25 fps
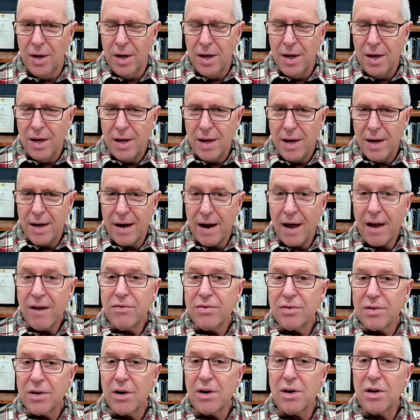And I've
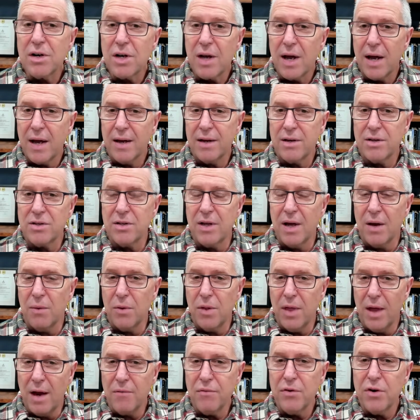started to ask that with
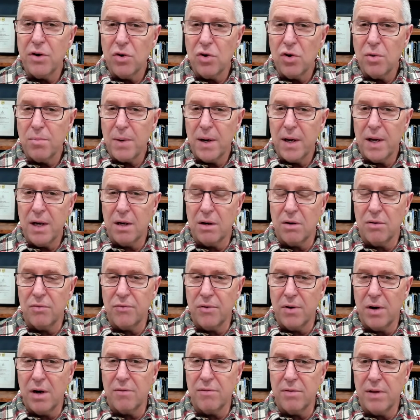every group I get in
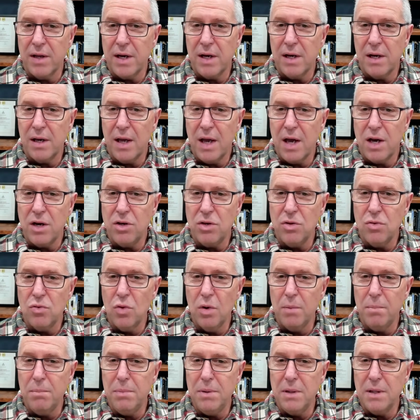front of lately, and you
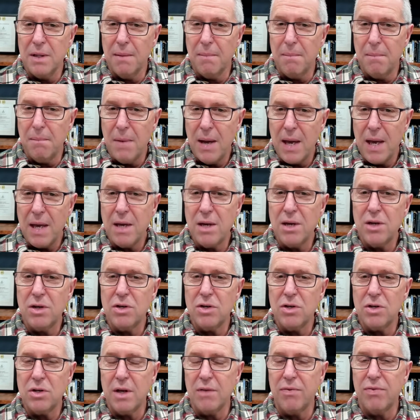would be
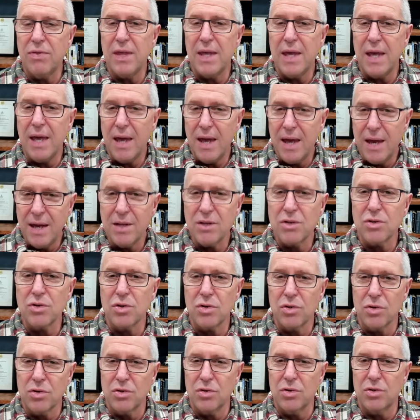amazed at the
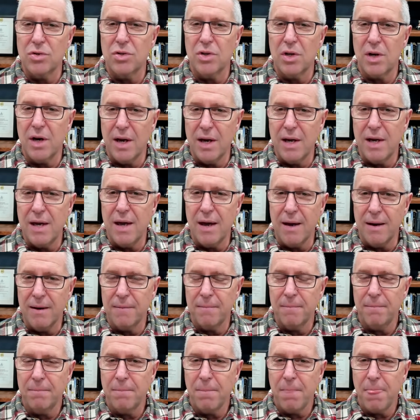answers that I get.
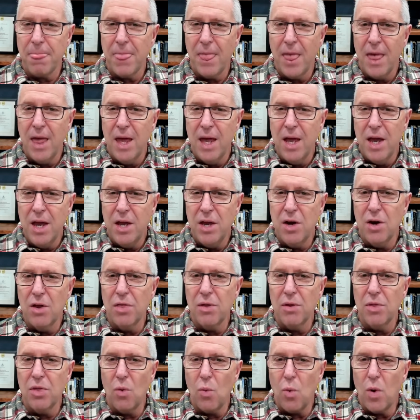The
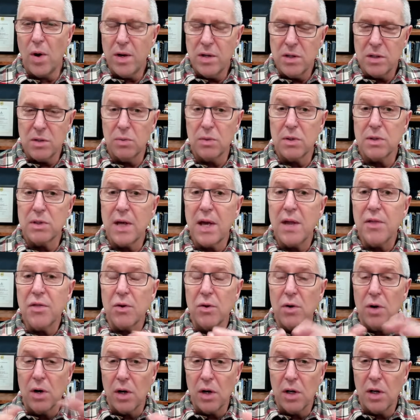ones that will say that
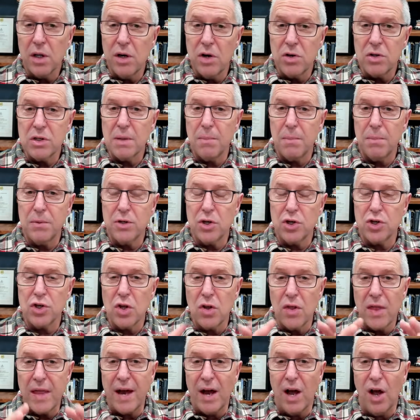are in a leadership position,
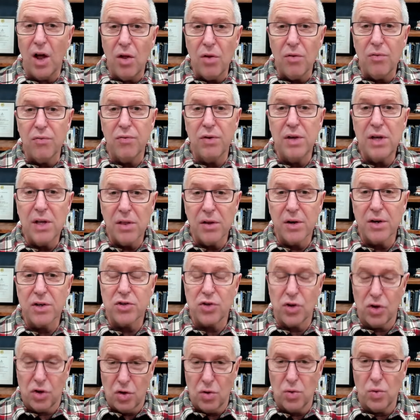they all feel that it's a
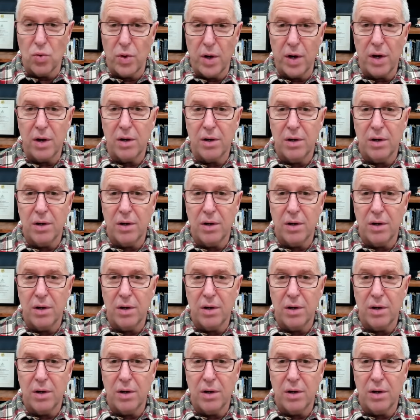career.